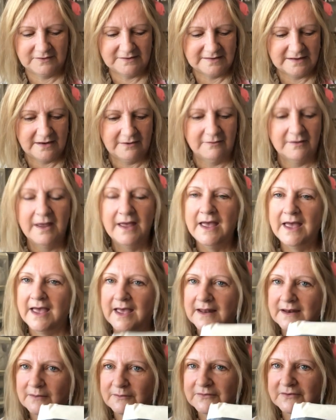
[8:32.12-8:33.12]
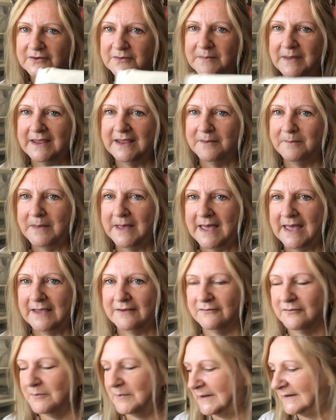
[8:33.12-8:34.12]
video, and I was going to make a bag
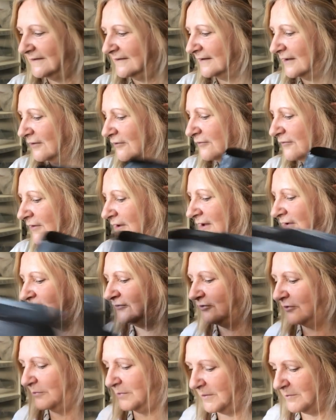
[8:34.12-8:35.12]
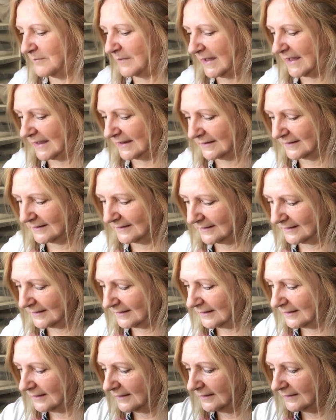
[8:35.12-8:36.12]
for myself, shopping bag.
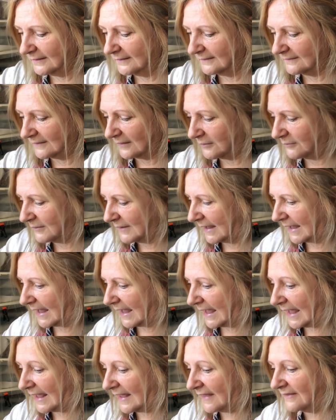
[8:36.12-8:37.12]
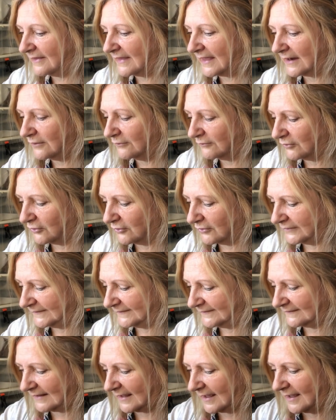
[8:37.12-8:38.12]
So yeah, and then of
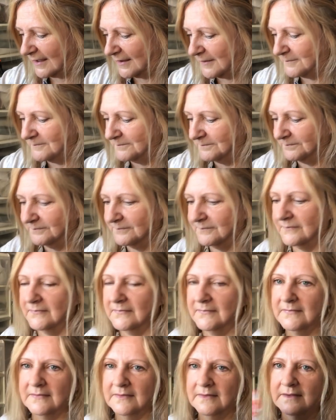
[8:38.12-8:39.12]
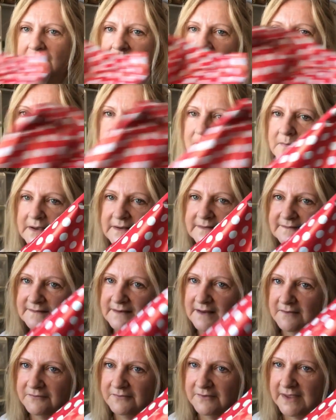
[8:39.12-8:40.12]
course my
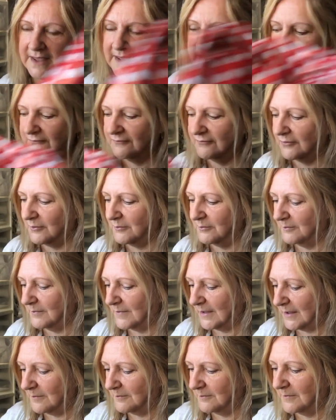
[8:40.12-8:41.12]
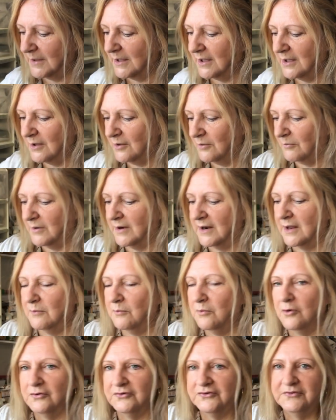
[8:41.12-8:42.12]
stuff came from when I
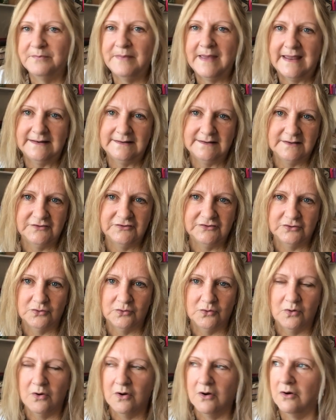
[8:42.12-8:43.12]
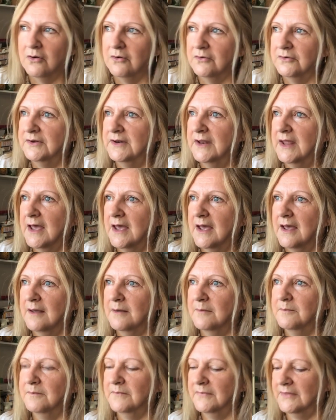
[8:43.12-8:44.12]
watched Mandy Shaw on
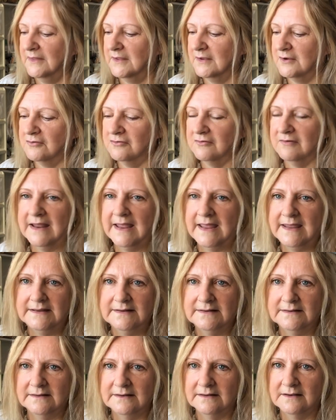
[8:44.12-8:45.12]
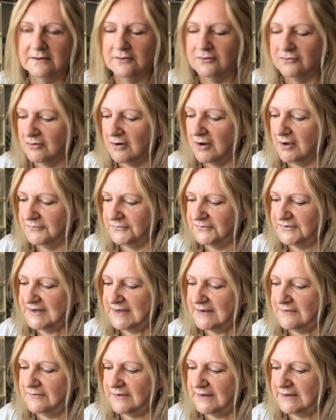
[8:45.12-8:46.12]
the Create and Craft
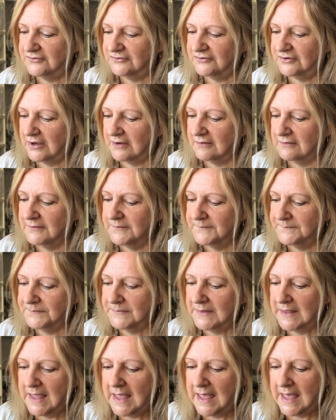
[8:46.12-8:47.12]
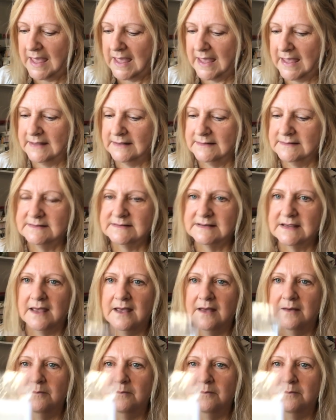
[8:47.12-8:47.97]
TV show, and